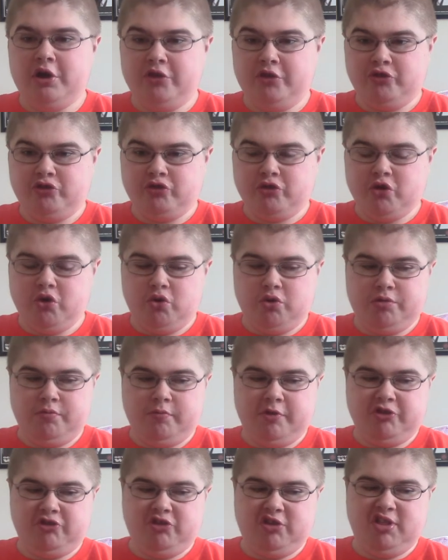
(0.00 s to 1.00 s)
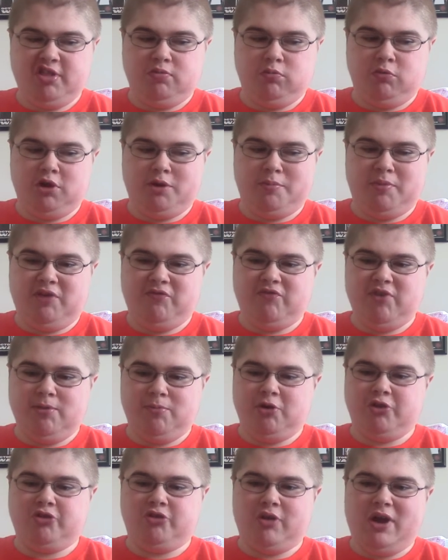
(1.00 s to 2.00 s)
Truth, which is one of my
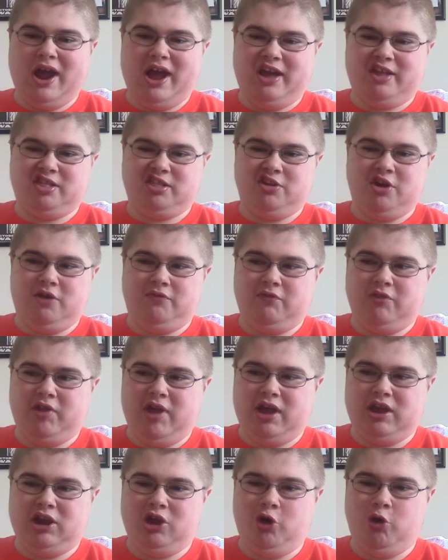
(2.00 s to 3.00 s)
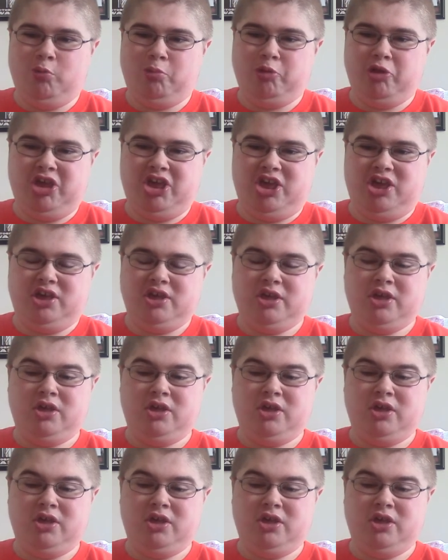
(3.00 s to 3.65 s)
favorite tracks off of that LP.